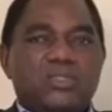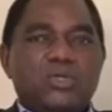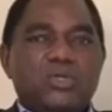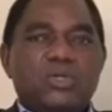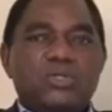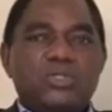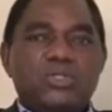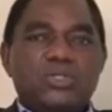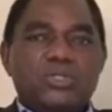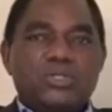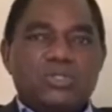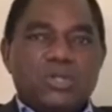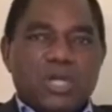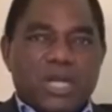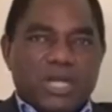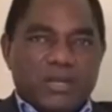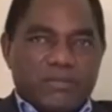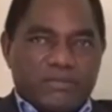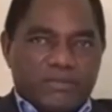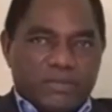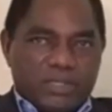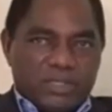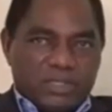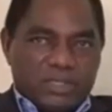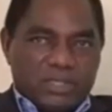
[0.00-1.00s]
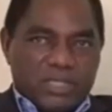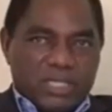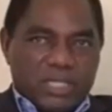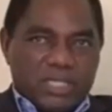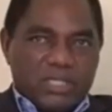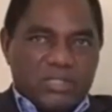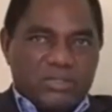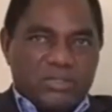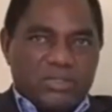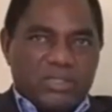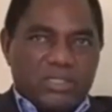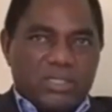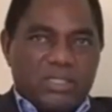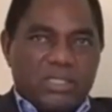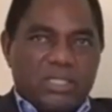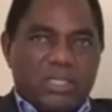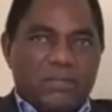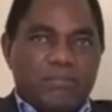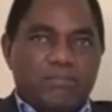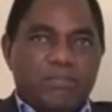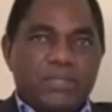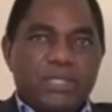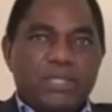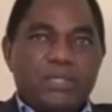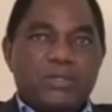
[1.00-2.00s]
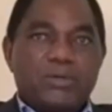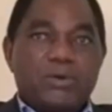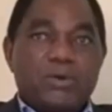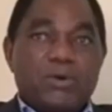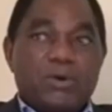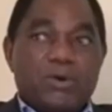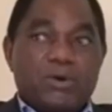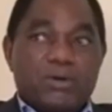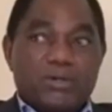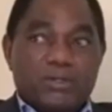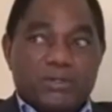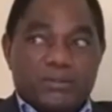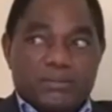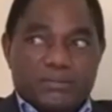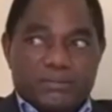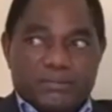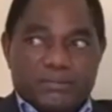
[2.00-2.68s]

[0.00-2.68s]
Don't drive this country in a pig hole.